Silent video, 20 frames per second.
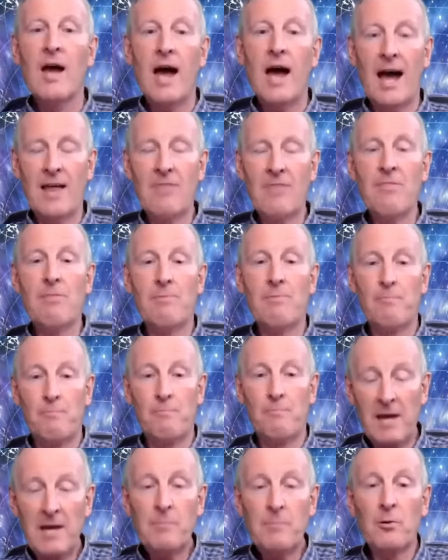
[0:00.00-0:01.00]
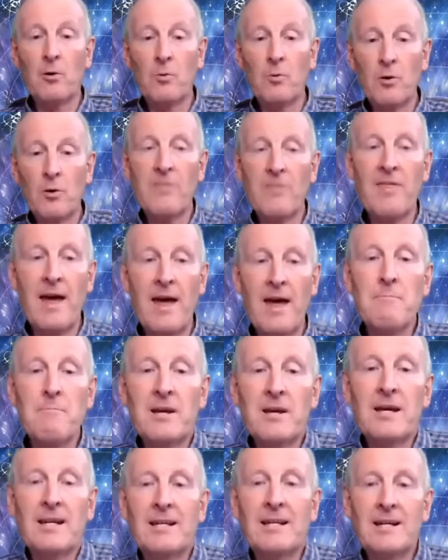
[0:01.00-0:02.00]
And people were then
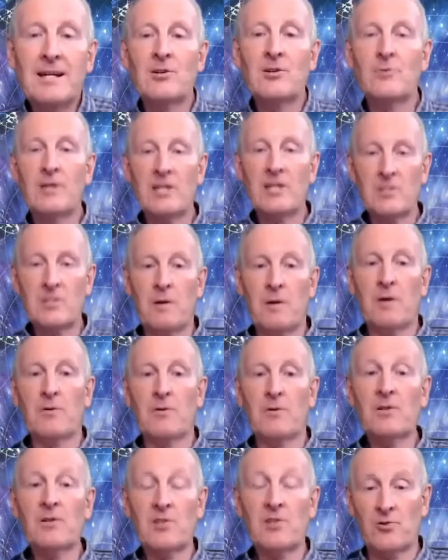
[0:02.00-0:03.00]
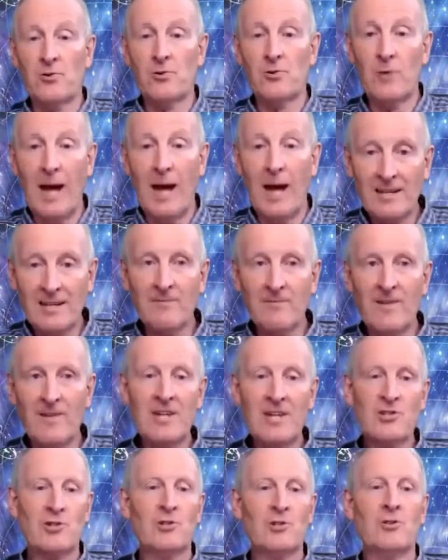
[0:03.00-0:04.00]
beginning to experience through
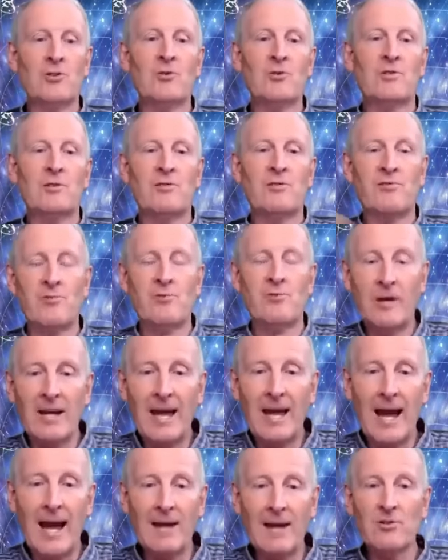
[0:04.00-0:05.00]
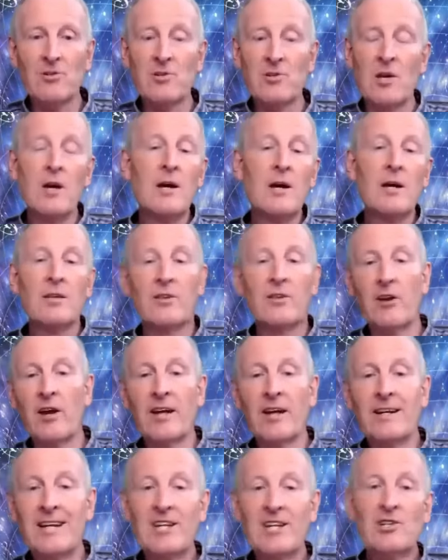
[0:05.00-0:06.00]
activations and through encounters that I
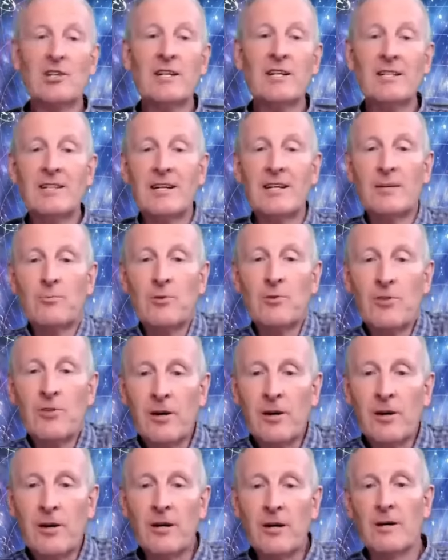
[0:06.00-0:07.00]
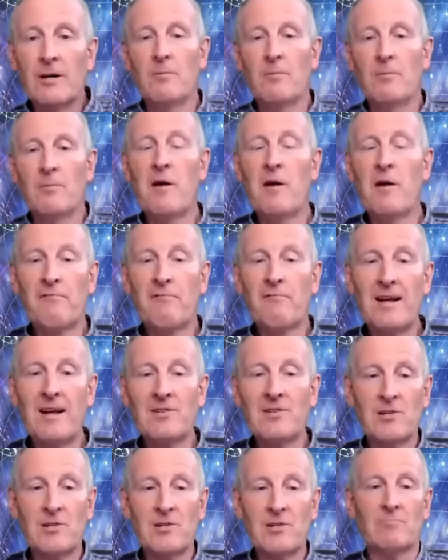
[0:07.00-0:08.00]
initially did with the, my
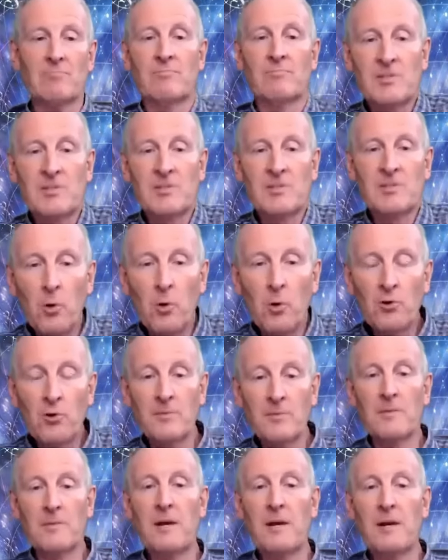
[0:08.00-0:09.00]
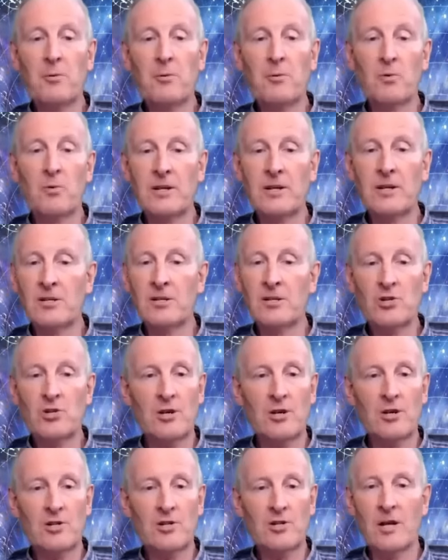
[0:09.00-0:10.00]
friends and small groups of people within the
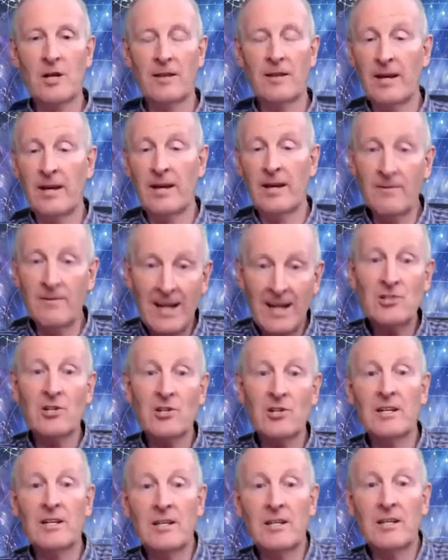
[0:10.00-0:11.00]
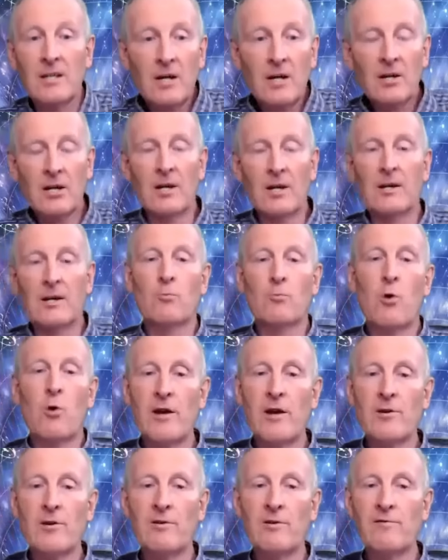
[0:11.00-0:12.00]
church, and, and then eventually going
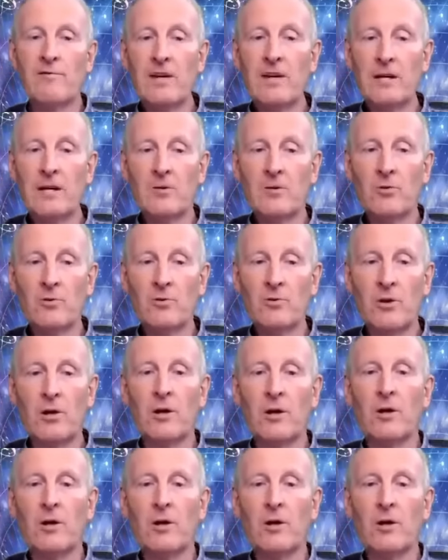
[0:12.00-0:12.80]
wider afield.